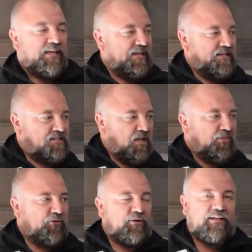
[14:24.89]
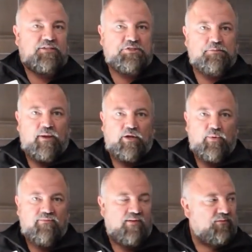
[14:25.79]
is a 30-inch
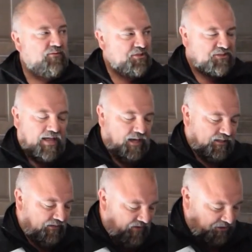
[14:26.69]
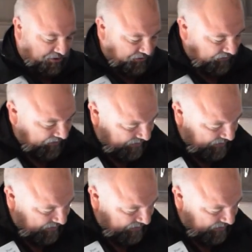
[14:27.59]
microwave oven, just non-convection.